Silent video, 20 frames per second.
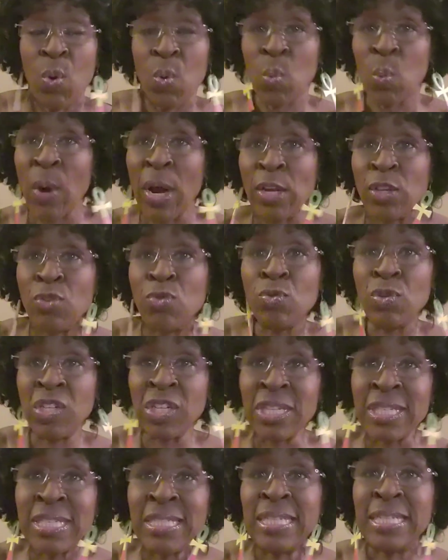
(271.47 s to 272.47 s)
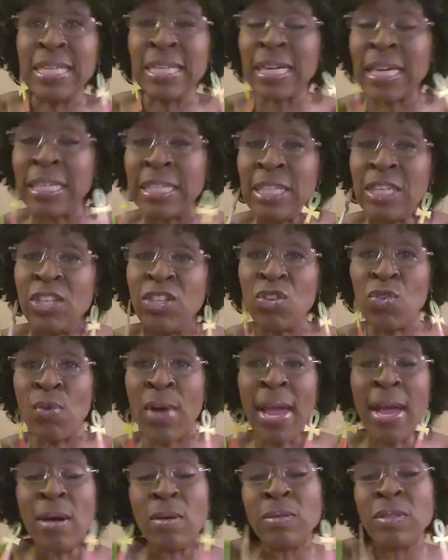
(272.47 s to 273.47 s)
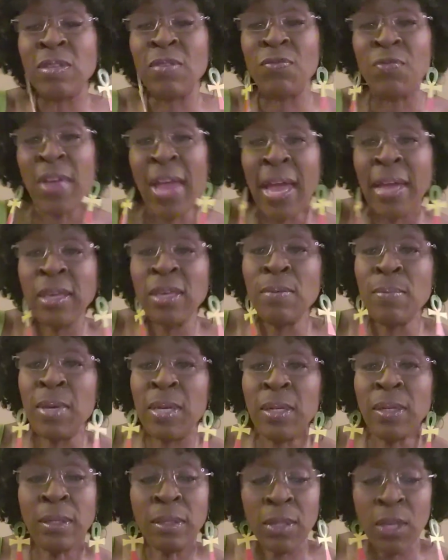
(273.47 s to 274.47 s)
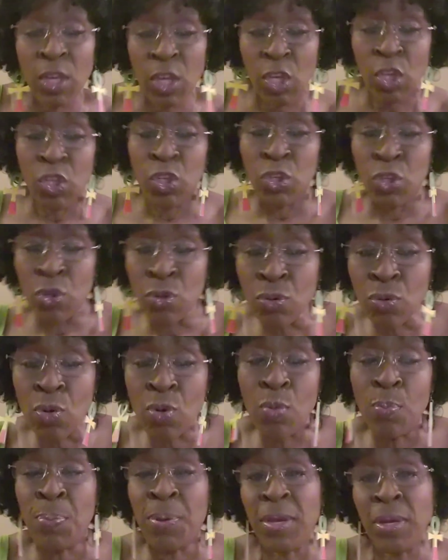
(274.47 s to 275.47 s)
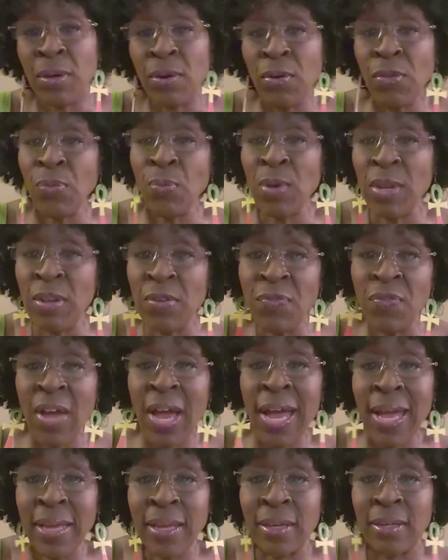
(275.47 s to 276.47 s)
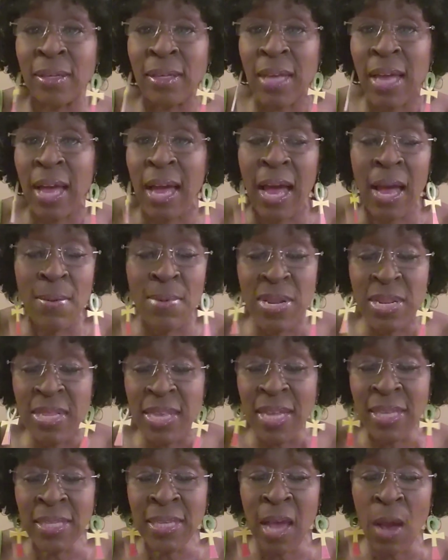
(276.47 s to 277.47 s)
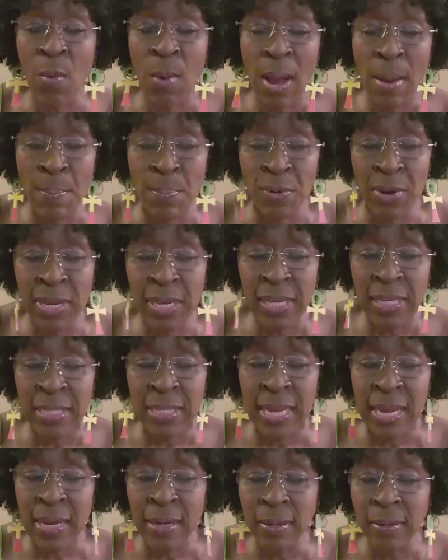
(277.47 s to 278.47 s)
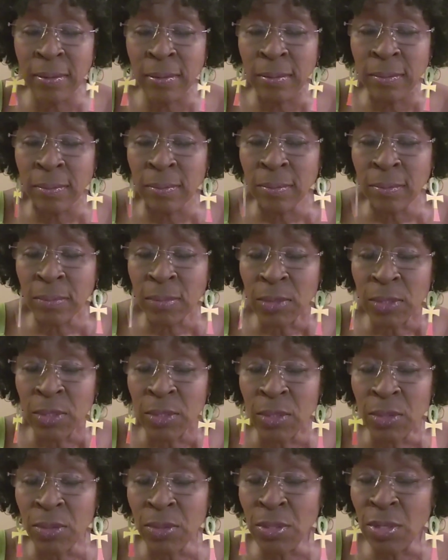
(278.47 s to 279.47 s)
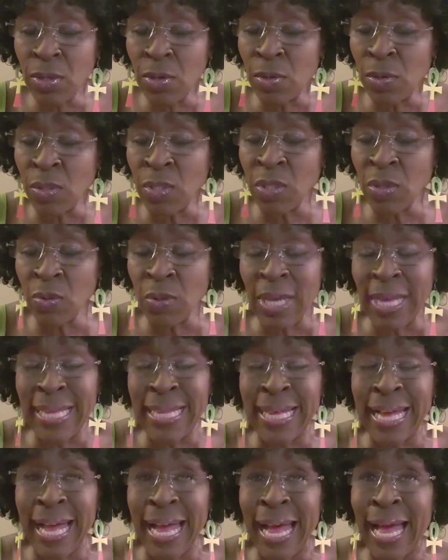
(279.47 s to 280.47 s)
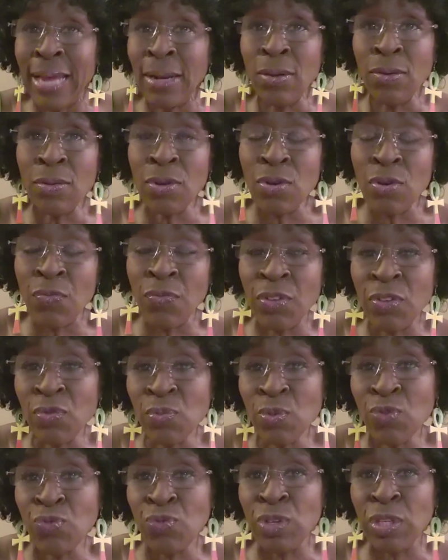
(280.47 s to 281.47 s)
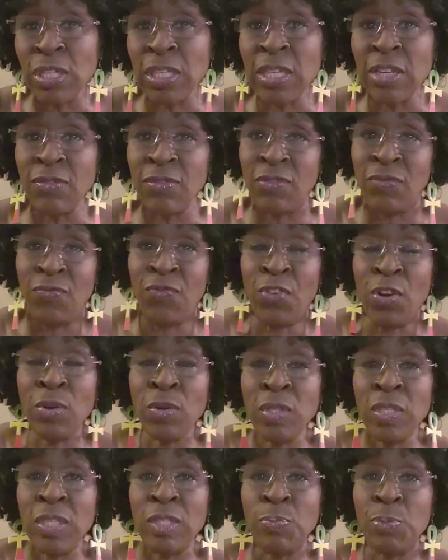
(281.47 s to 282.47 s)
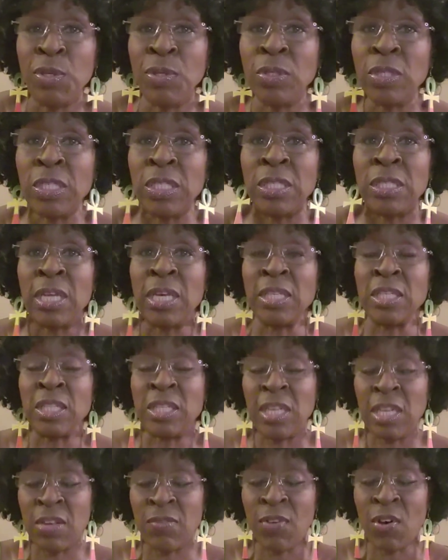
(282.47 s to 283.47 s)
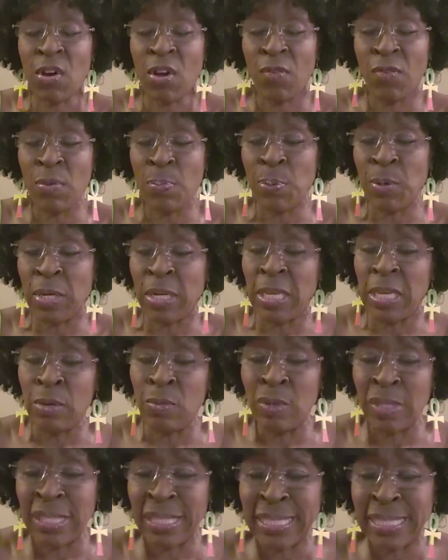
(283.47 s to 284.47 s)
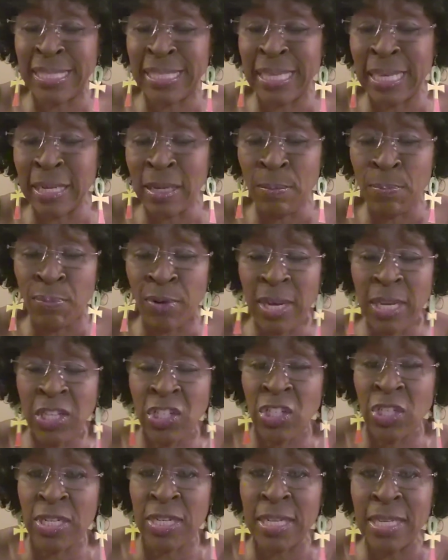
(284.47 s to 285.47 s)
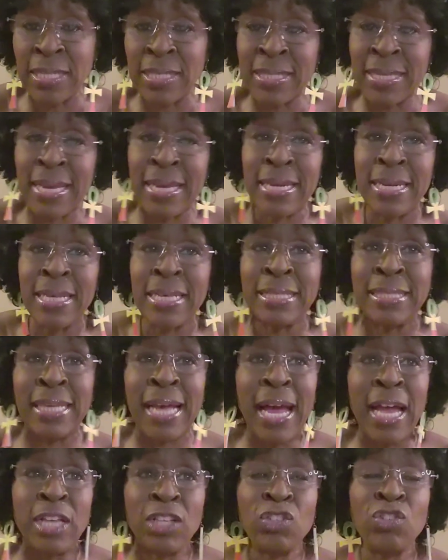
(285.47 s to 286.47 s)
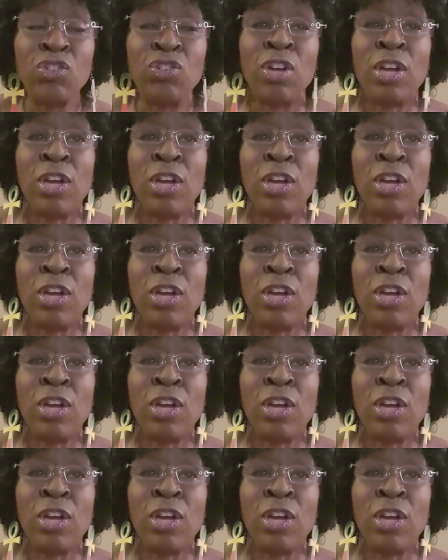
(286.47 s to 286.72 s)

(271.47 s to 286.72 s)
while you dusting and cleaning your house and vacuuming, you won't pick Earth, Wind, and Fire. I mean, that's how I break it down. You know, so I don't know if this was really a versus because as Steve Harvey put it, it was a celebration. He's saying these guys,